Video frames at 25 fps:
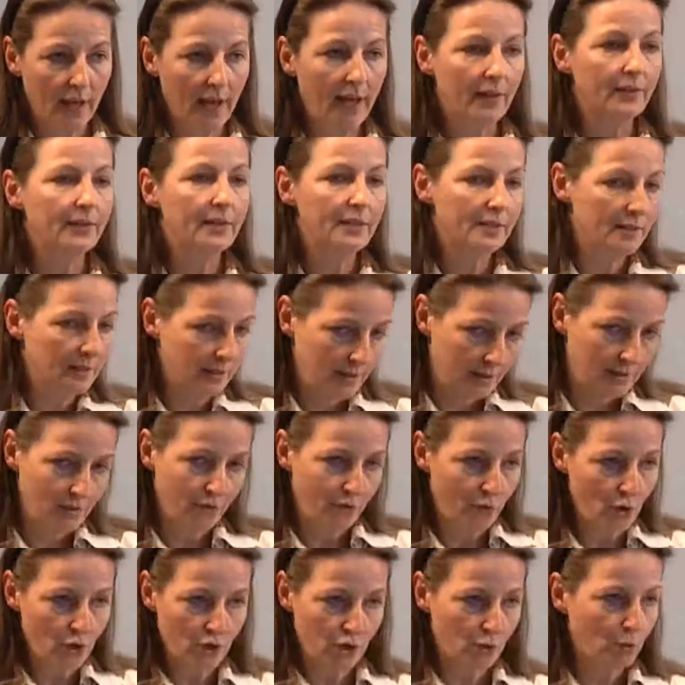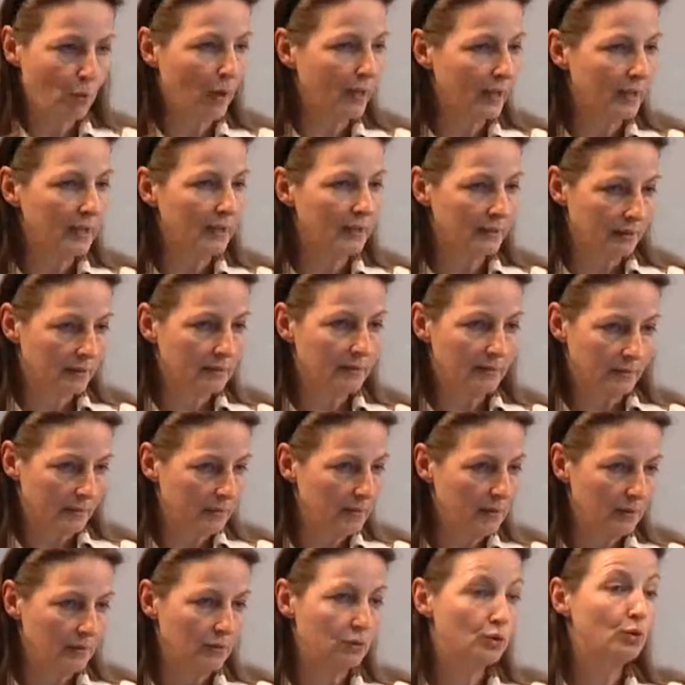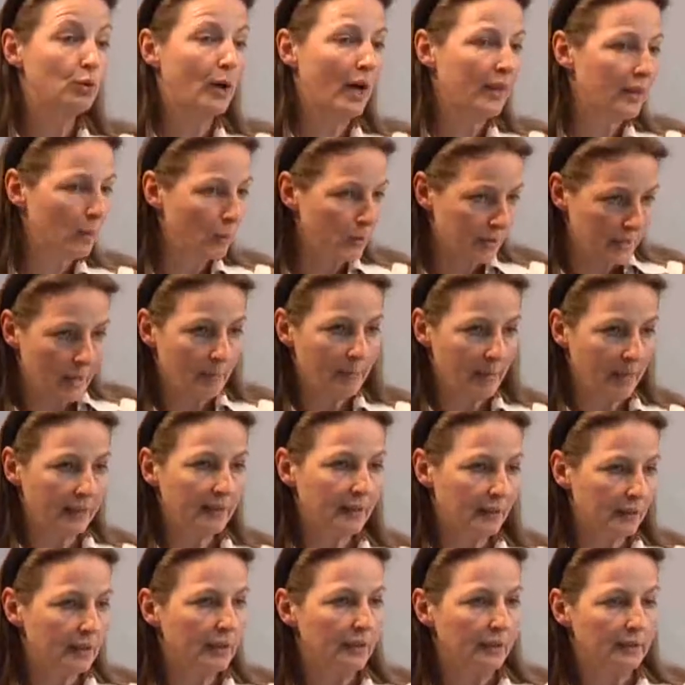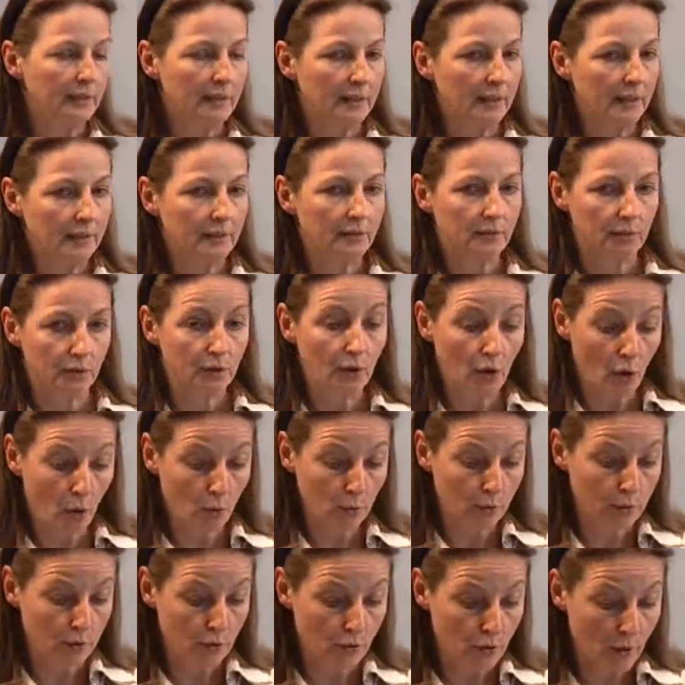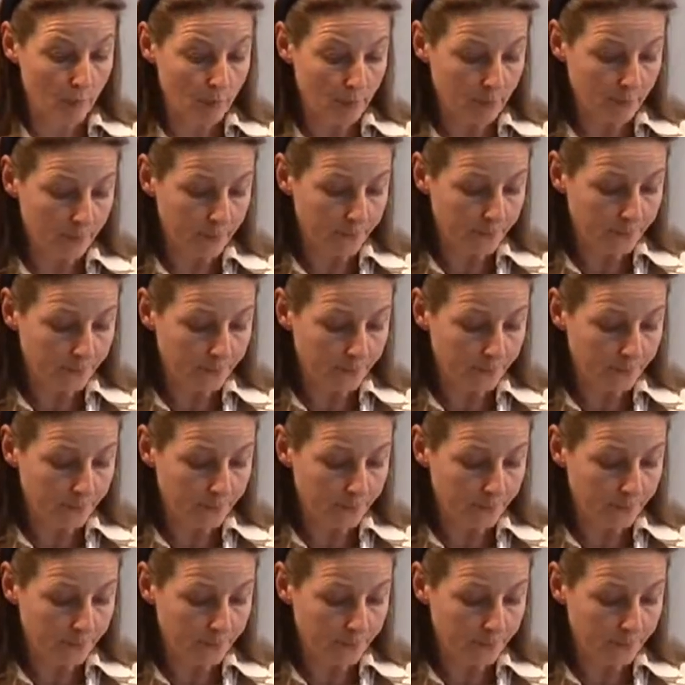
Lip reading: And this is the first one together with Armenia in whole Europe.